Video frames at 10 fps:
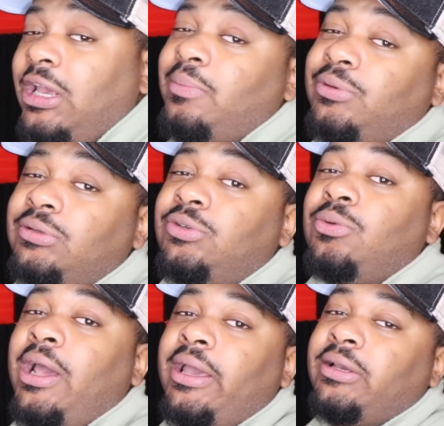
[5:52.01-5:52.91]
able to
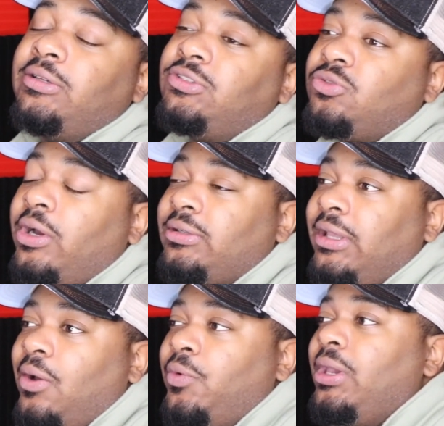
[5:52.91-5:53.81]
do that and construct
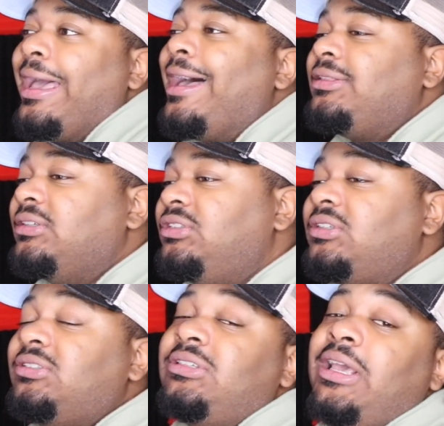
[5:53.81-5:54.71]
that. We got the
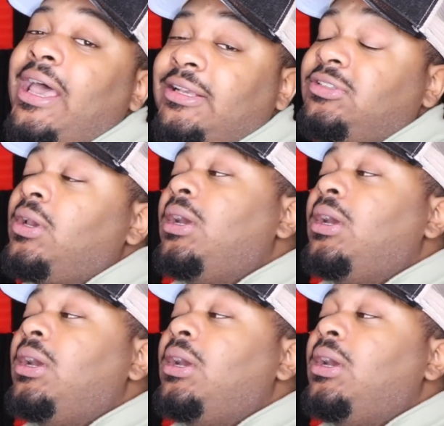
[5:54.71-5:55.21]
GTX.